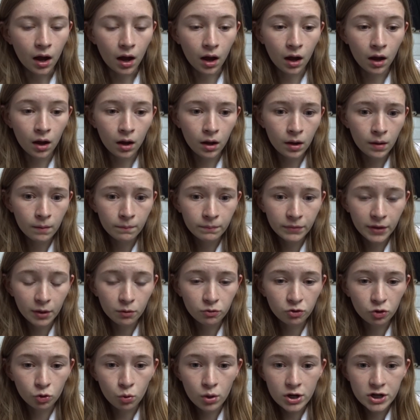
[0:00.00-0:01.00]
There
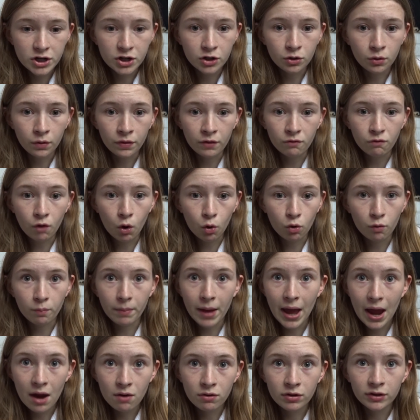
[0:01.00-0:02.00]
was a question on the role of
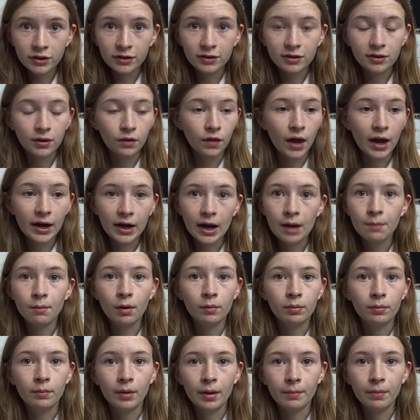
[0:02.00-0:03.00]
parents. That came
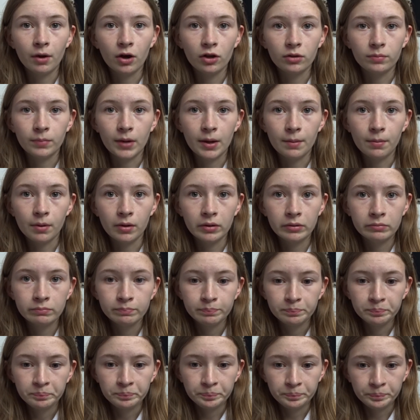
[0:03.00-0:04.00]
up in my past paper.
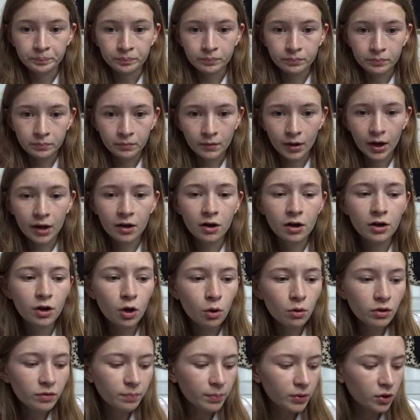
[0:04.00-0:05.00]
And I
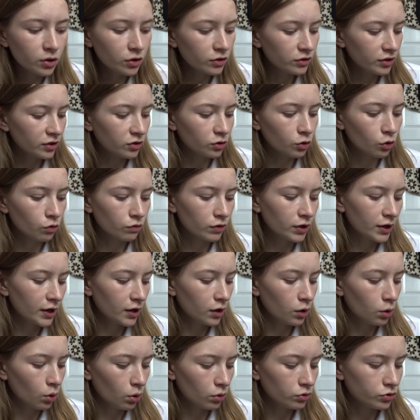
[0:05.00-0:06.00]
know it's because there's not really
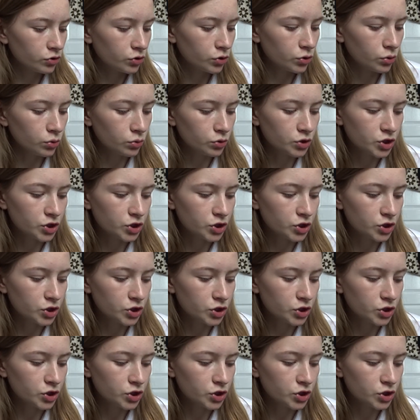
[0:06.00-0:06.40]
a lot to